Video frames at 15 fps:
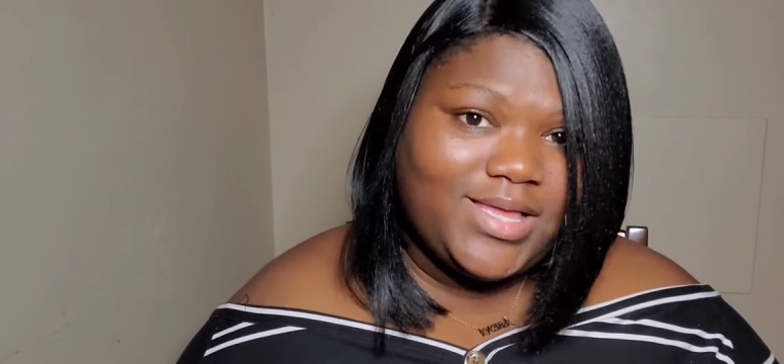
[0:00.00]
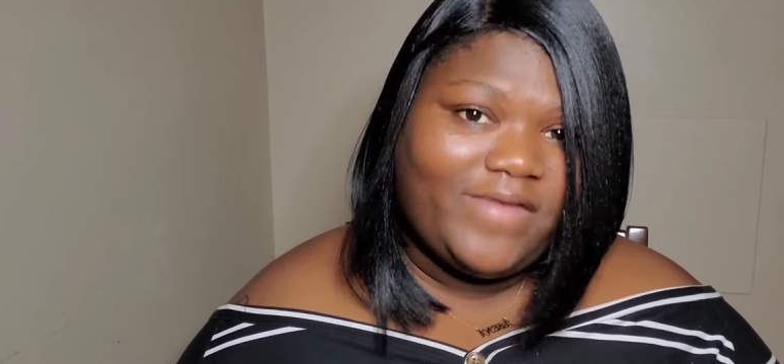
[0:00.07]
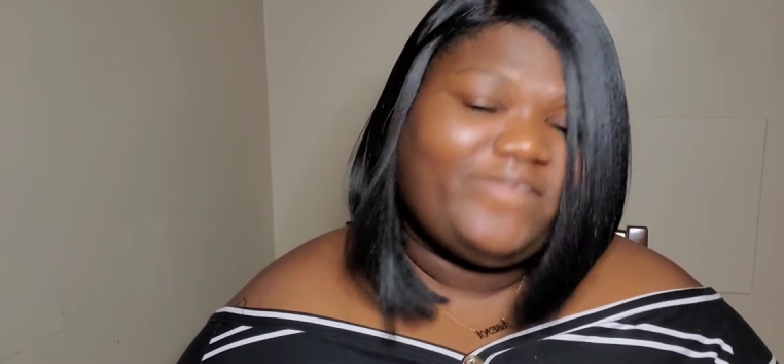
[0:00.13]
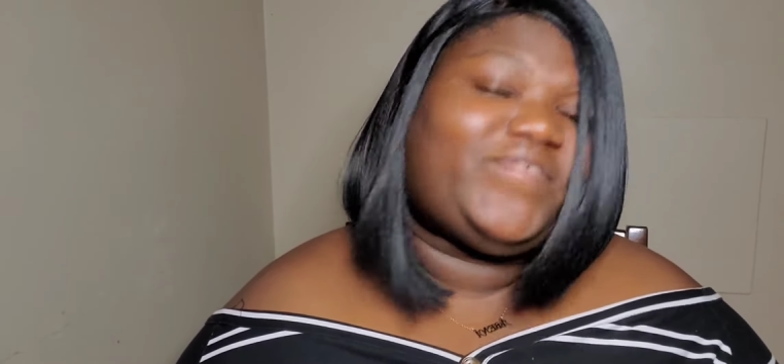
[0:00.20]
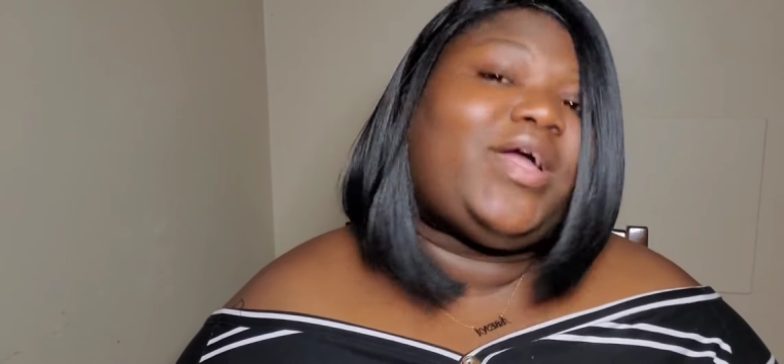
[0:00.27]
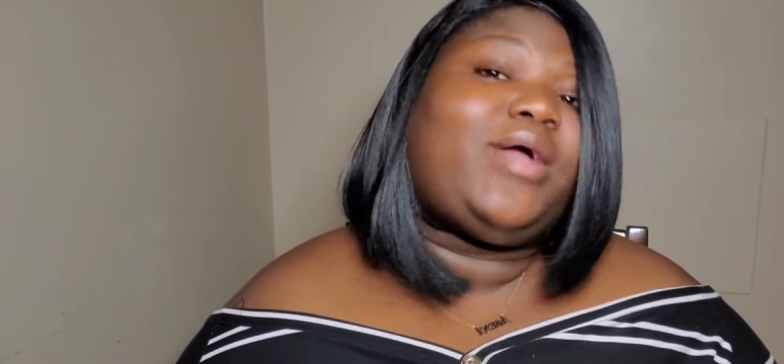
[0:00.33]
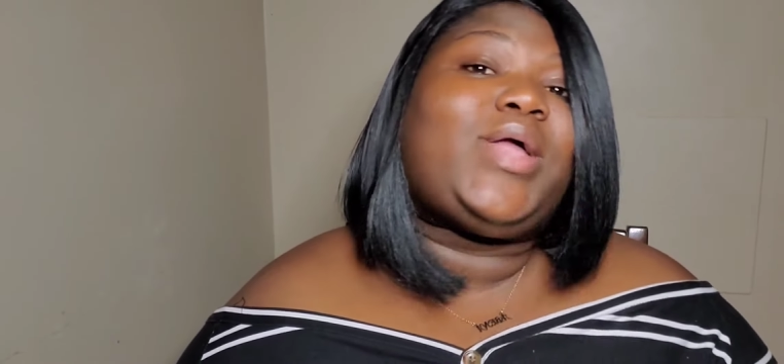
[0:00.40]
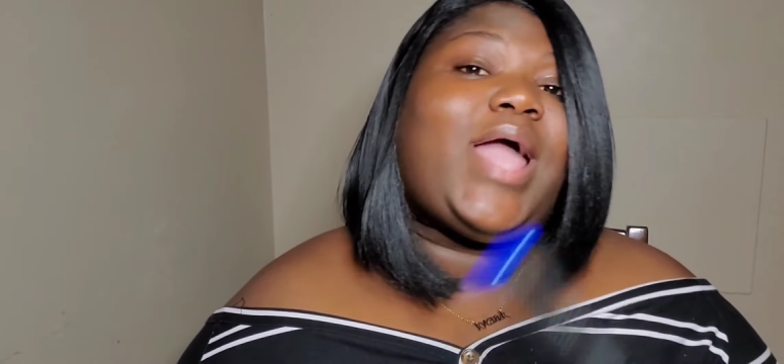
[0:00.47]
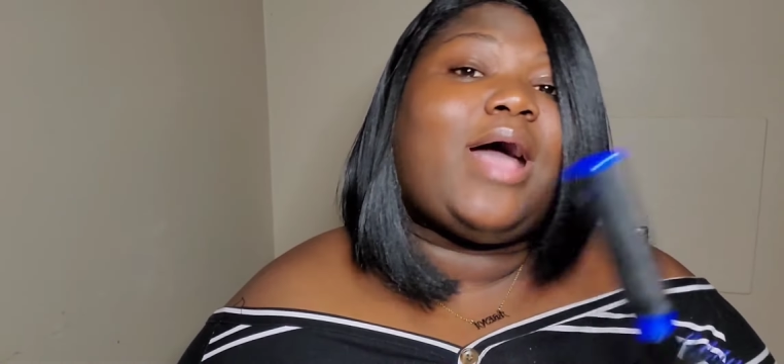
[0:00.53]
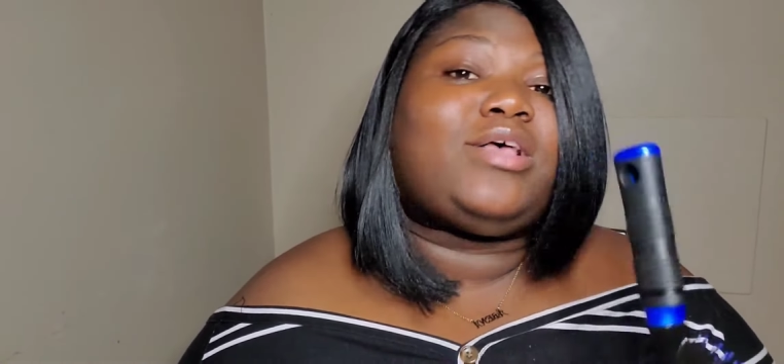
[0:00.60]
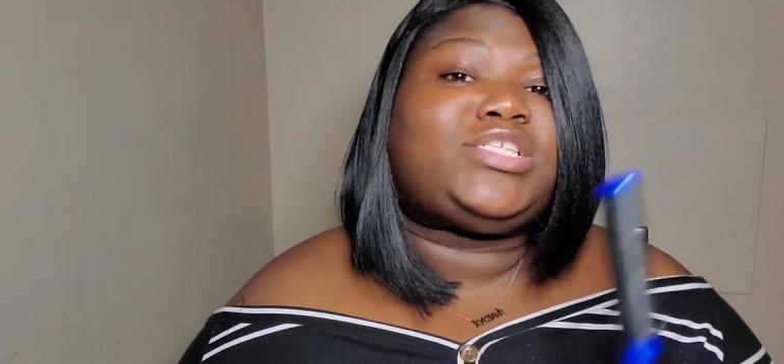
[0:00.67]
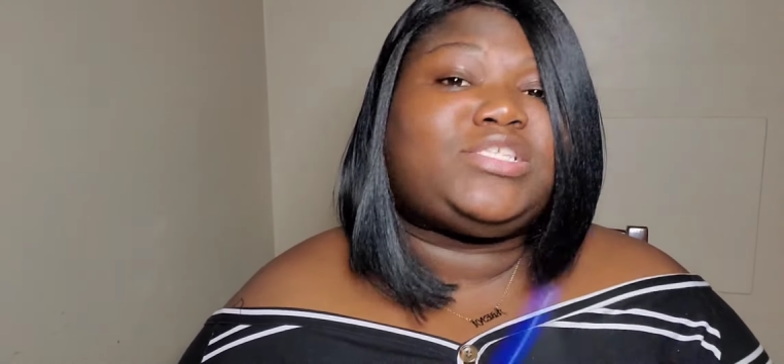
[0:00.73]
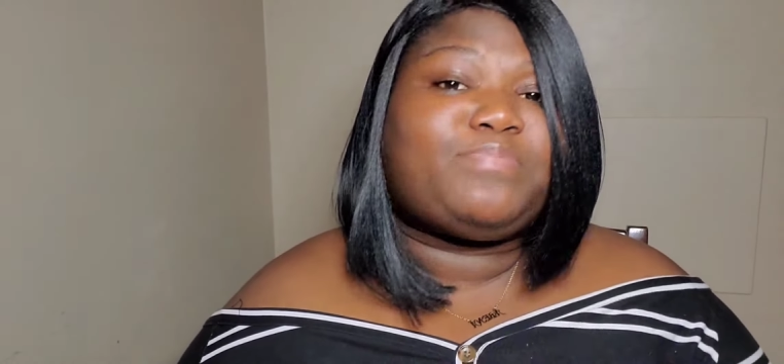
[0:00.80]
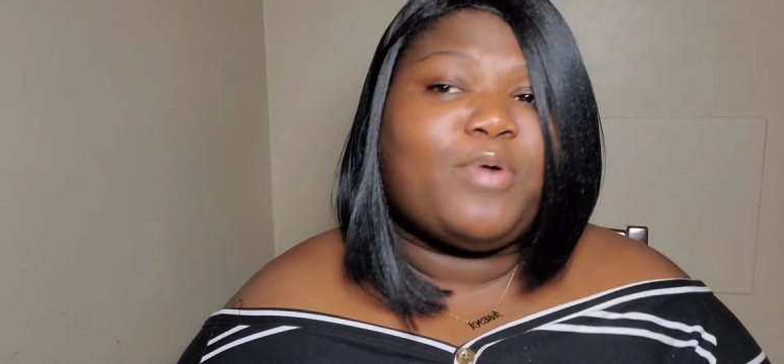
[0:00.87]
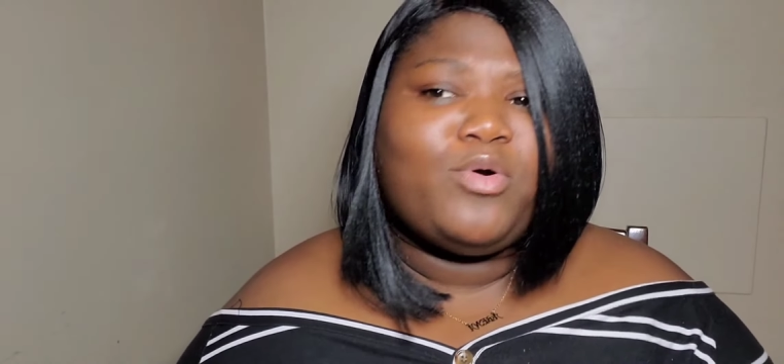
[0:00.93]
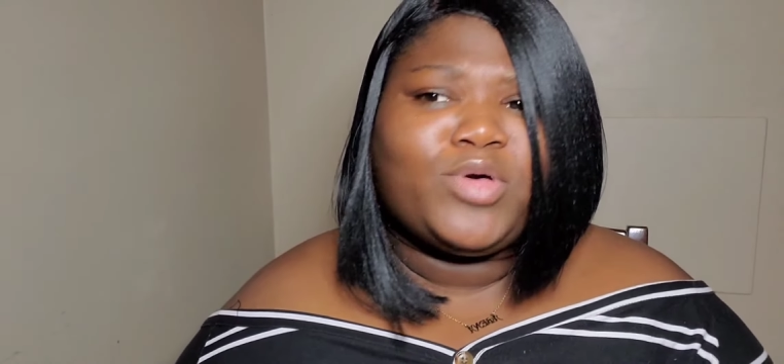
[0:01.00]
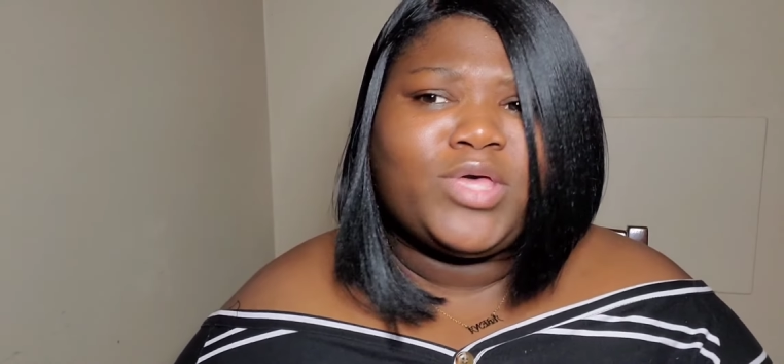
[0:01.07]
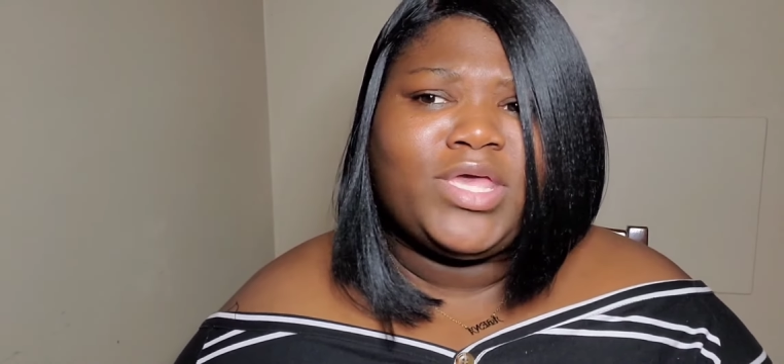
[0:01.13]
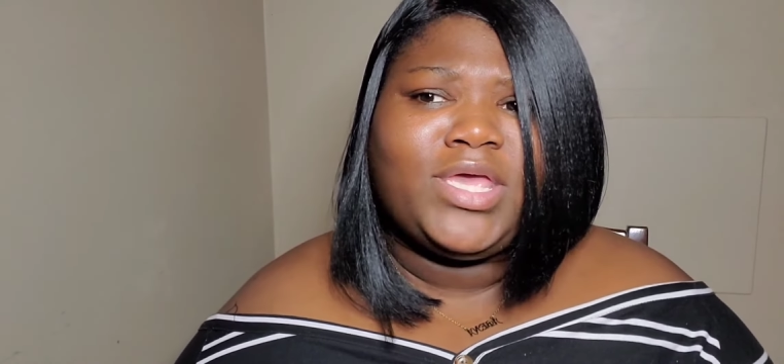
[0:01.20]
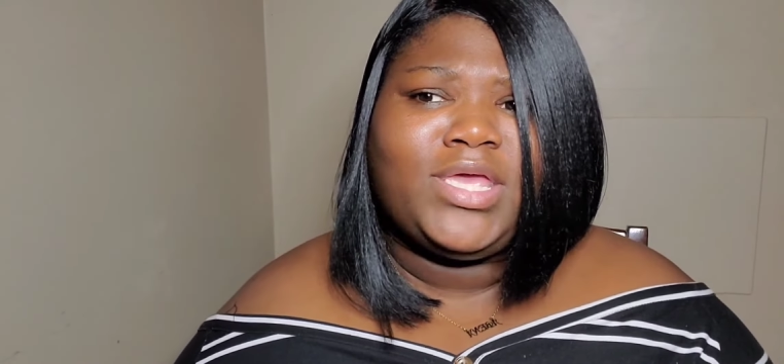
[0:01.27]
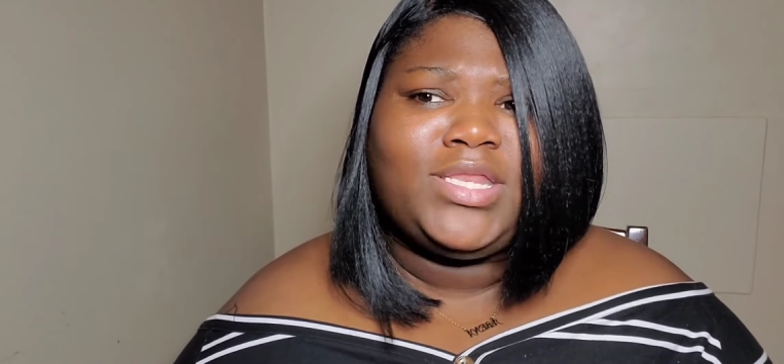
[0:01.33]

very outspoken,